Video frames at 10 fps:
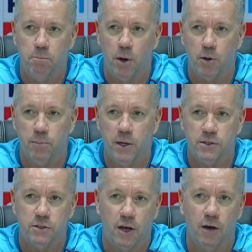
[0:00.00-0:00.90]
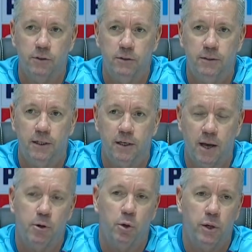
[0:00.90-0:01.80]
both bases covered, uh,
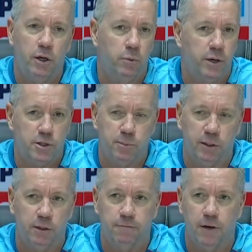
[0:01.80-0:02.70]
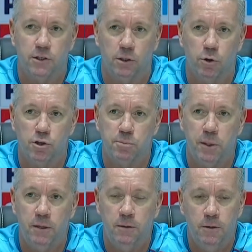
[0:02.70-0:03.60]
coming to India we expected to face a lot of
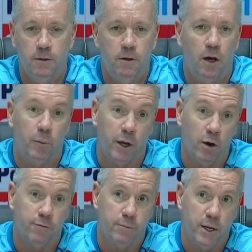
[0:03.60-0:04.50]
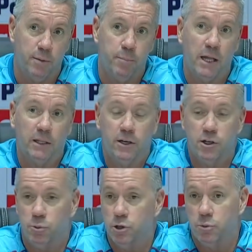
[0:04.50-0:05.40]
spin and we're going from here to
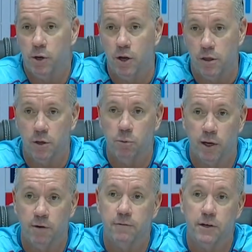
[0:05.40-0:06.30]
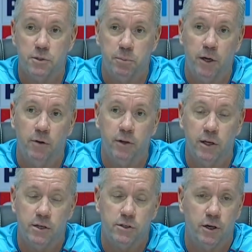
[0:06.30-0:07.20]
Bangladesh which we only think we're going to face spin over
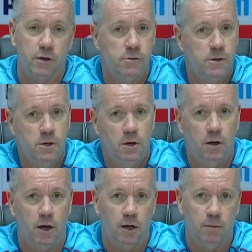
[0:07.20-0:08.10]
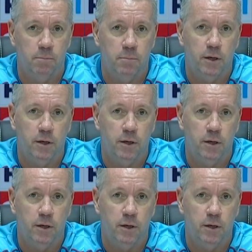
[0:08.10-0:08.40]
there. So um,